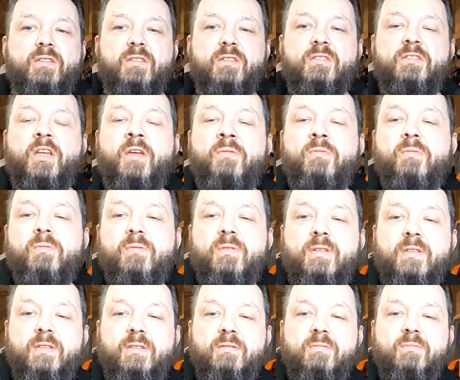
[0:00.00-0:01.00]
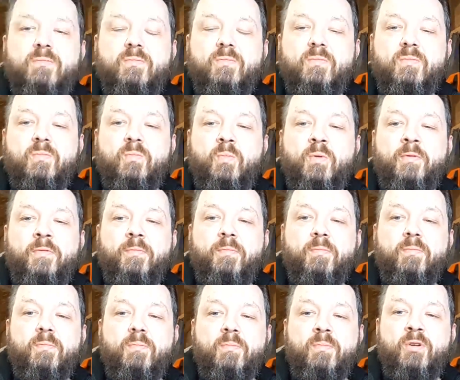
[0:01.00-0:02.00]
So we're
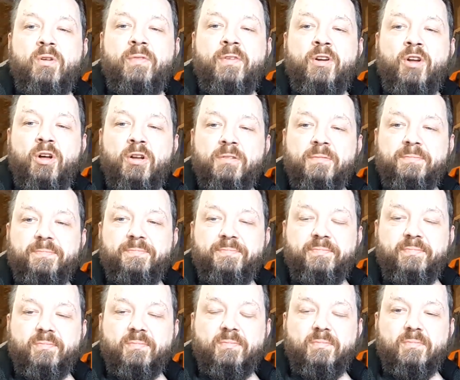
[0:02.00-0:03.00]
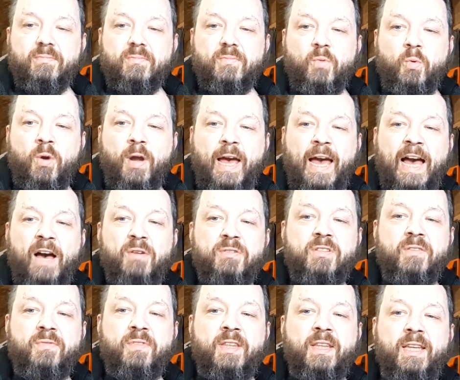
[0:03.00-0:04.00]
moving on. We're out
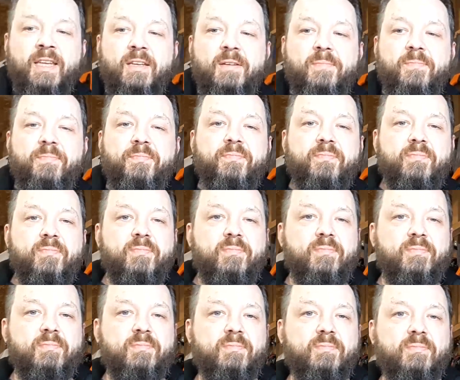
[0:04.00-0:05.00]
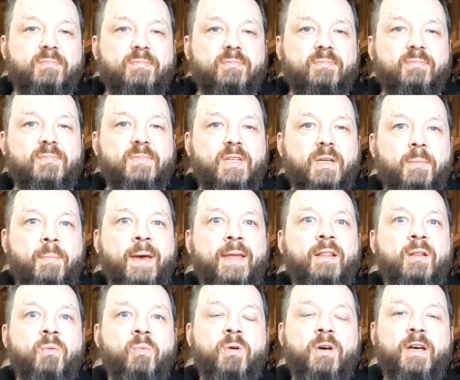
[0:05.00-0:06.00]
of the
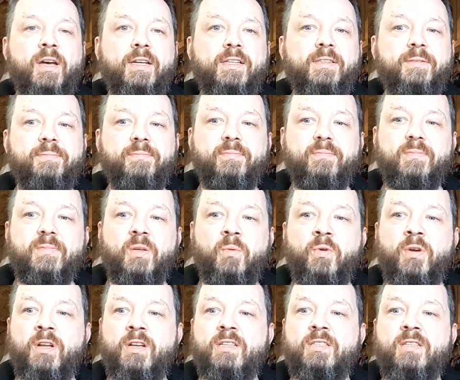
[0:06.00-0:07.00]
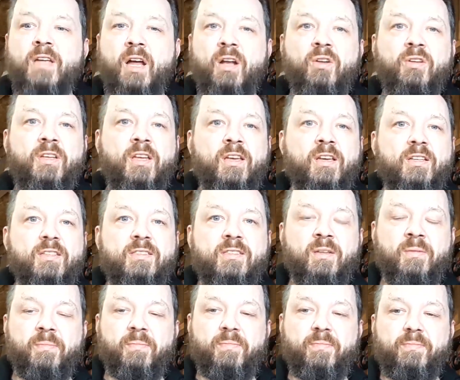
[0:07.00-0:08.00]
metalwork. We're going to start looking at
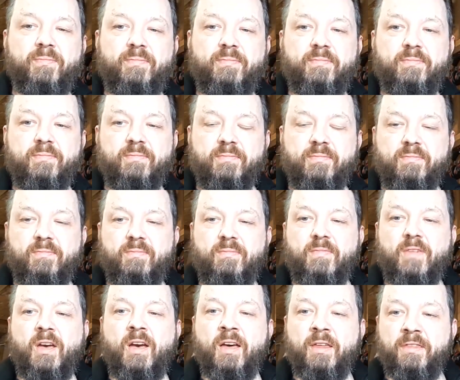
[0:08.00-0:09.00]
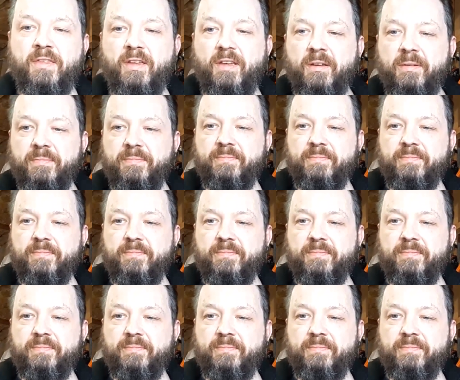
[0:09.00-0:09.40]
some other